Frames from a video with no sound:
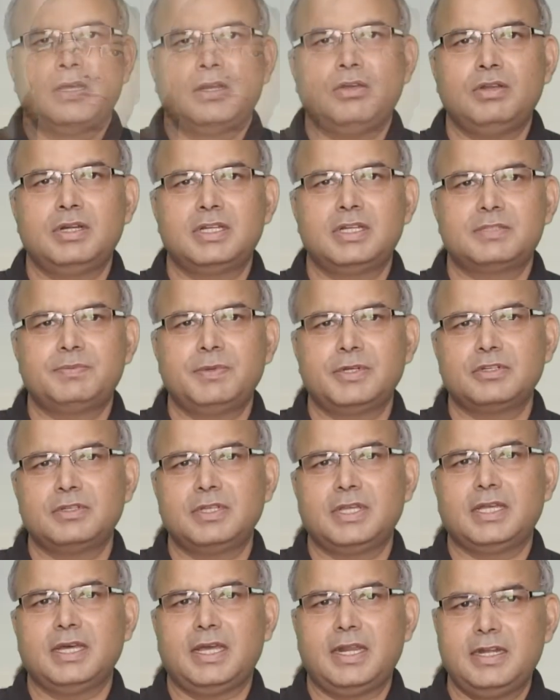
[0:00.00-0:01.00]
Now, in respect of
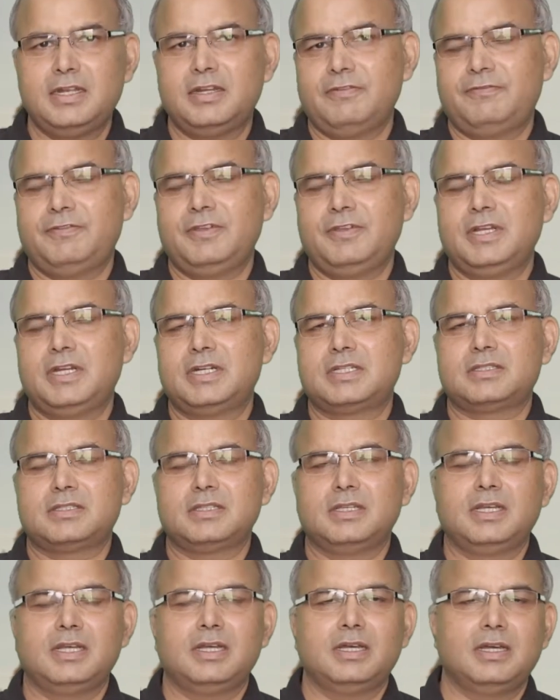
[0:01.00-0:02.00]
the current affairs,
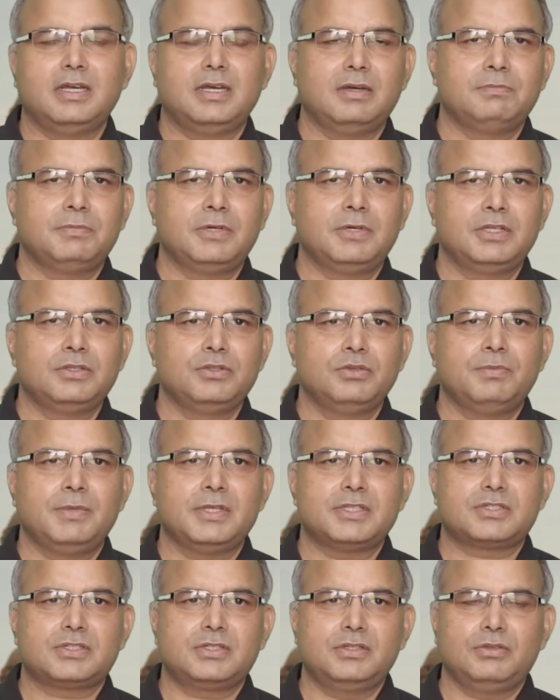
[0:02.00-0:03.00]
you must